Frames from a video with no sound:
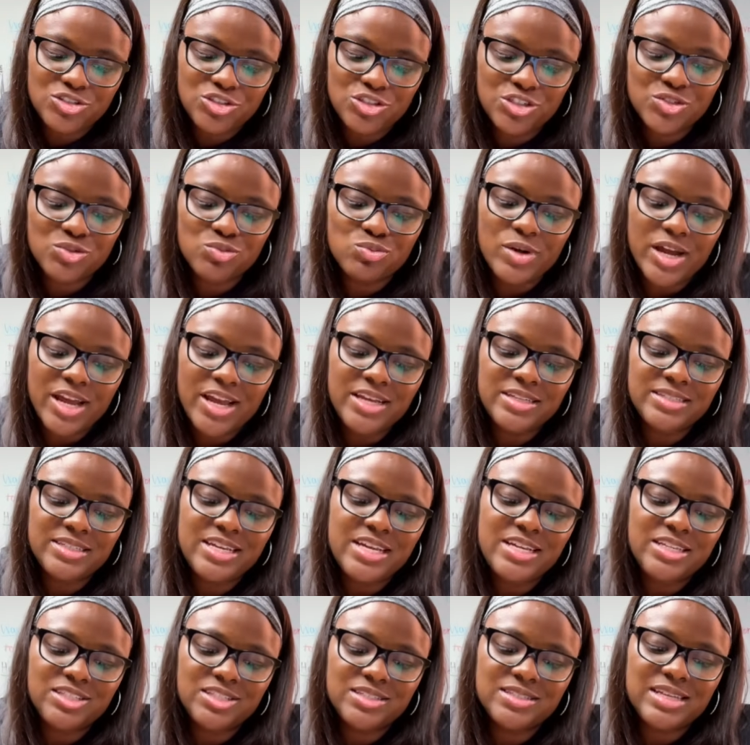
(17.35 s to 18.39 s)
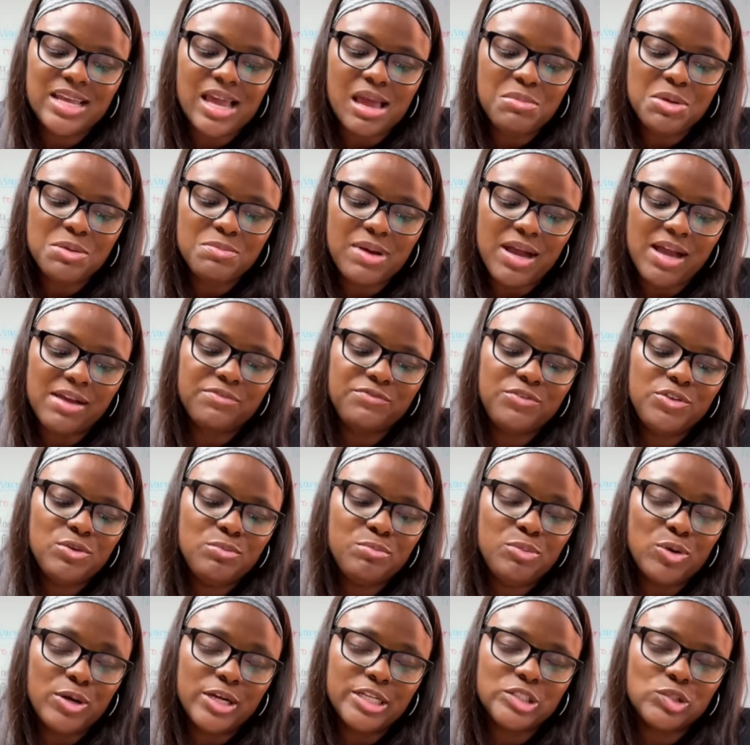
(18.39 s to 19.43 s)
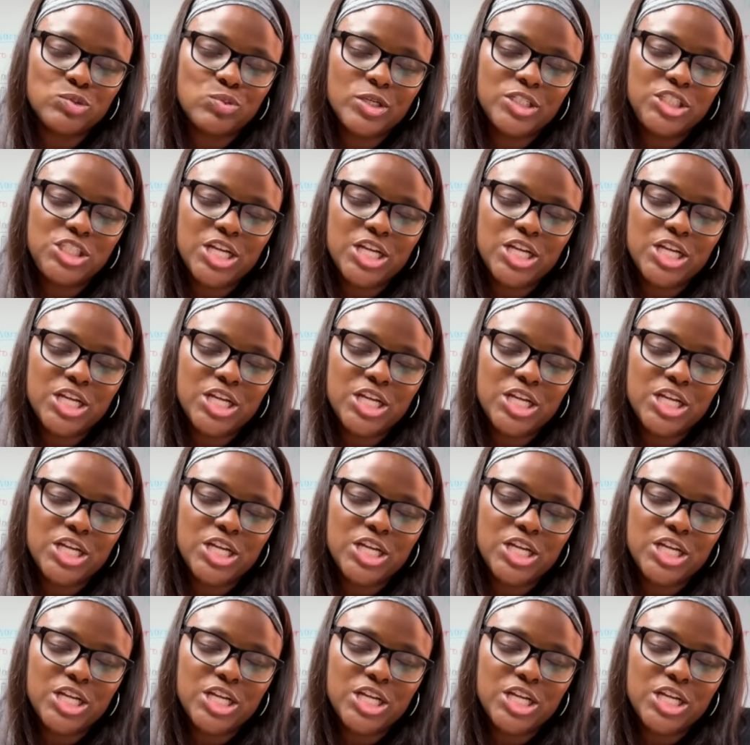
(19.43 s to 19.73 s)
Just raise each assignment by a few points, would